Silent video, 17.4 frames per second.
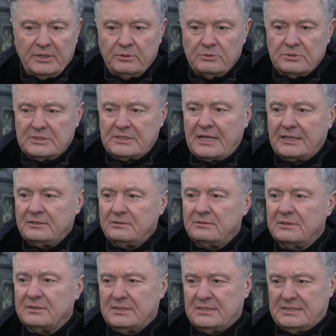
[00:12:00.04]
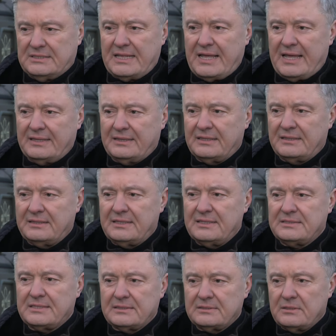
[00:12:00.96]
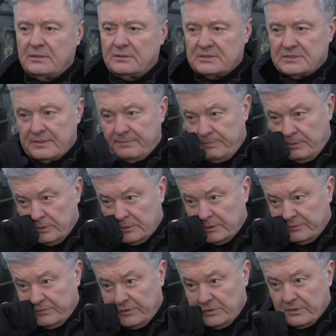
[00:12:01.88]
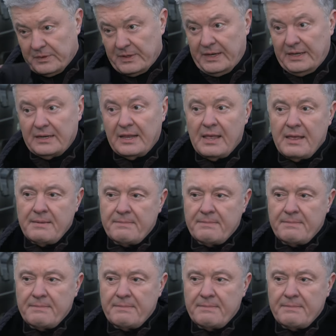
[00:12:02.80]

you start to understand that this is not support of Ukraine,